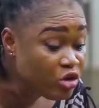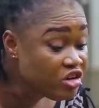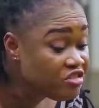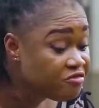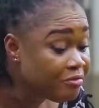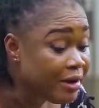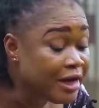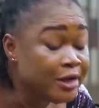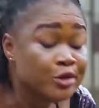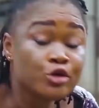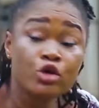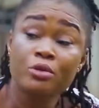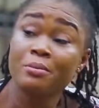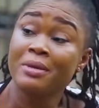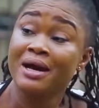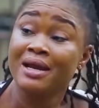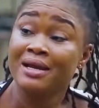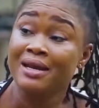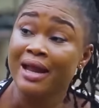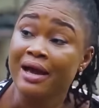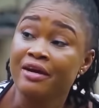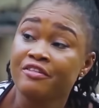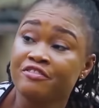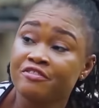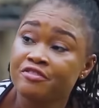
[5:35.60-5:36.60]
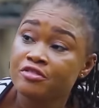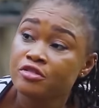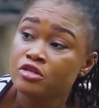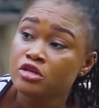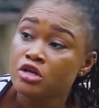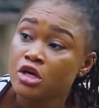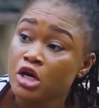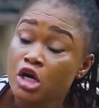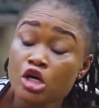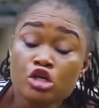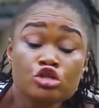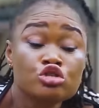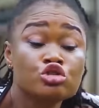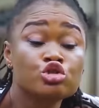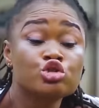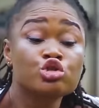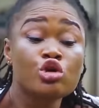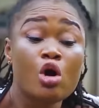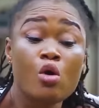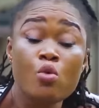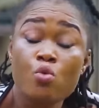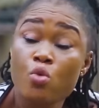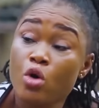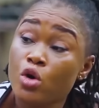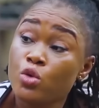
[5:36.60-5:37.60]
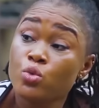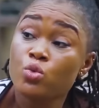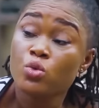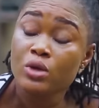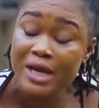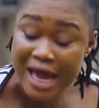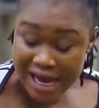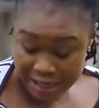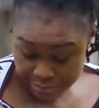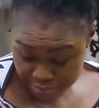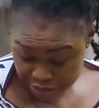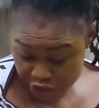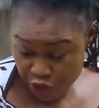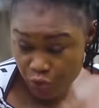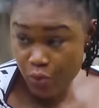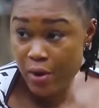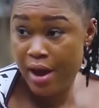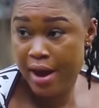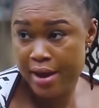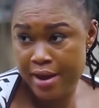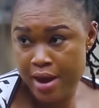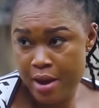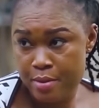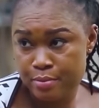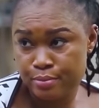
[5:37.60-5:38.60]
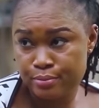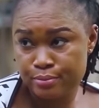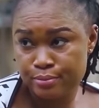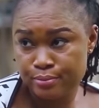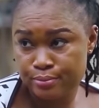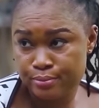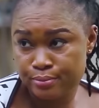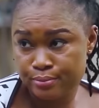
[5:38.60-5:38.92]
I will live my normal life. Someone will like me the way I